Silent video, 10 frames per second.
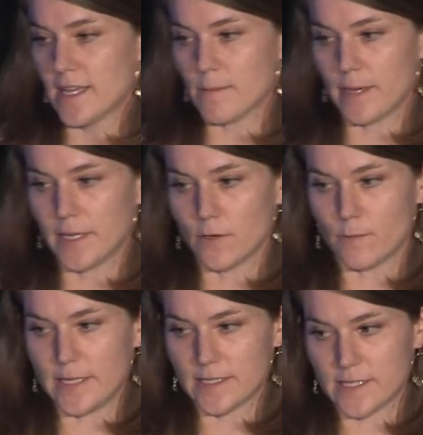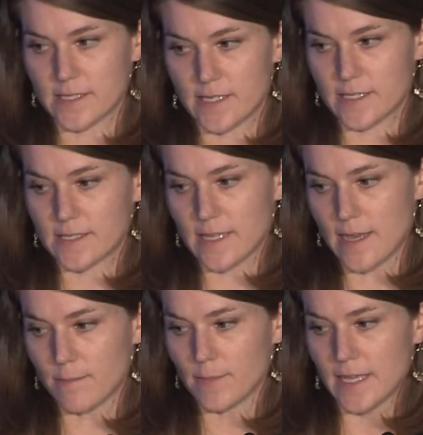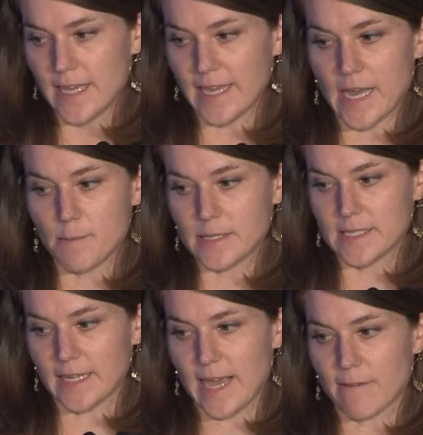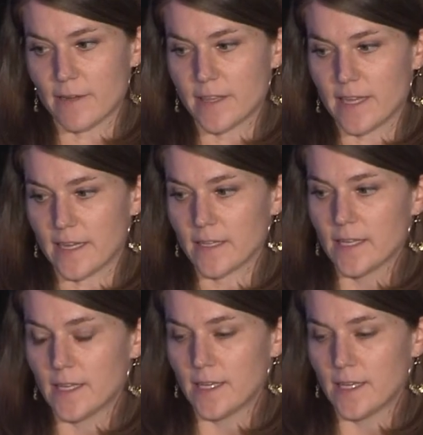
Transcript: and by no means is this encompassing everything,